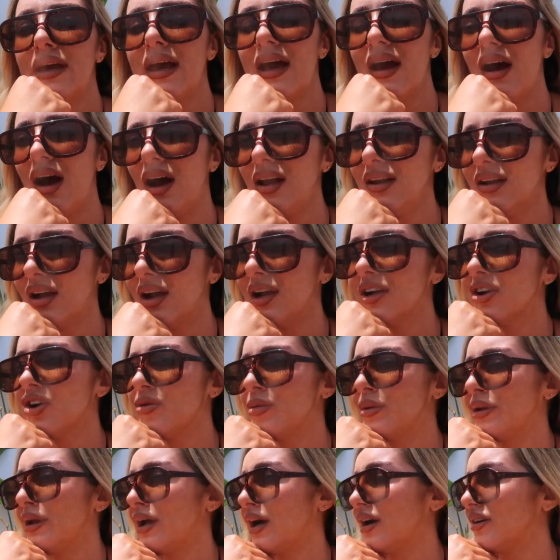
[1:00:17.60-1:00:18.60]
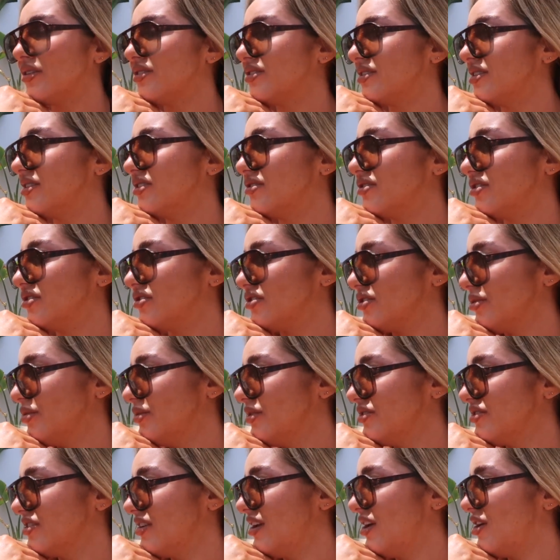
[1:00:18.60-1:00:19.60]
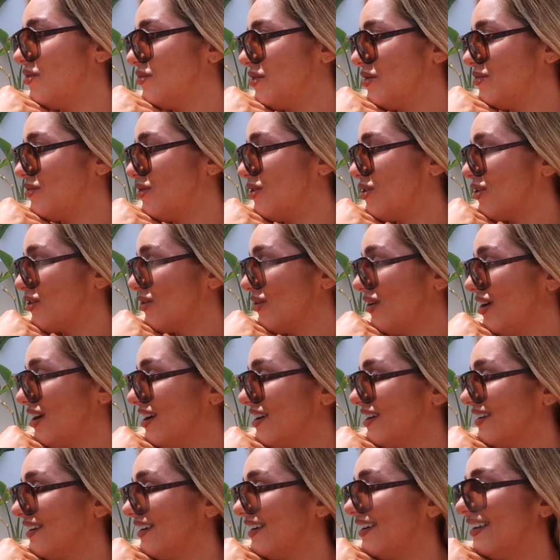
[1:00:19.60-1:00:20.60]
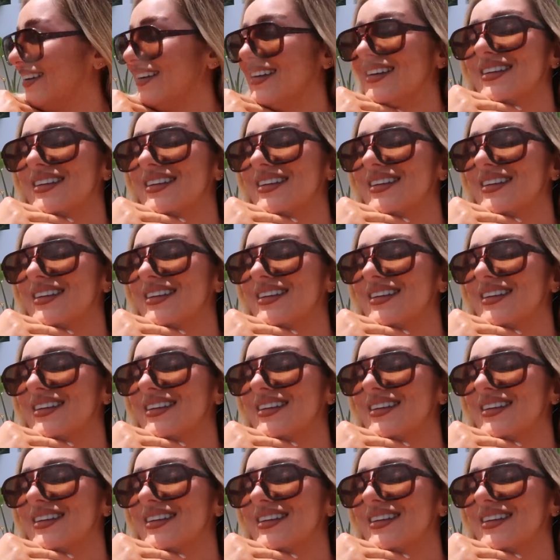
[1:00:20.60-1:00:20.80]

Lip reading: Yeah, I like coming out of season. Do you ever see them on fire?